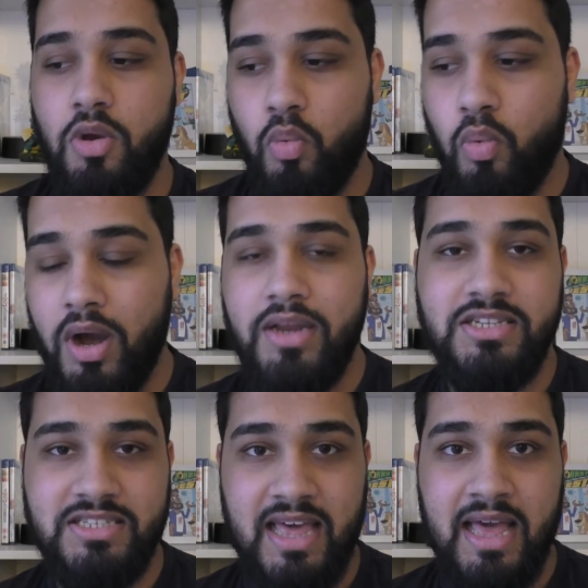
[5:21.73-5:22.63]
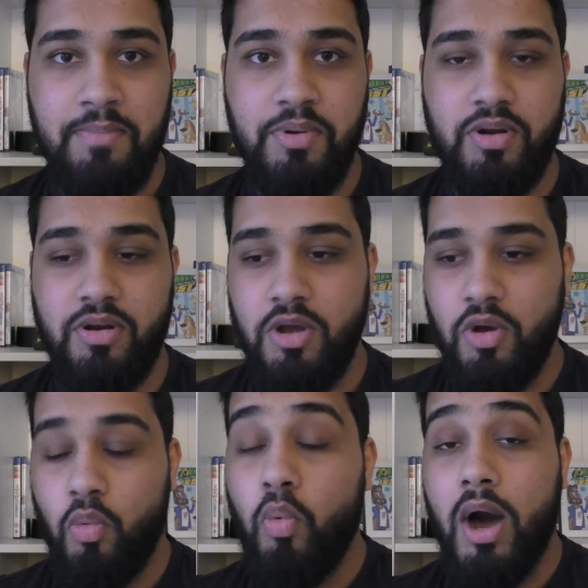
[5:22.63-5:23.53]
Why does that happen?
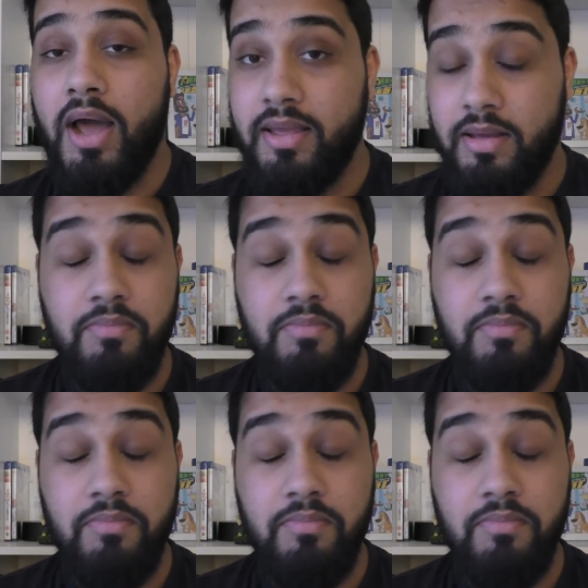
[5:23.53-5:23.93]
Why,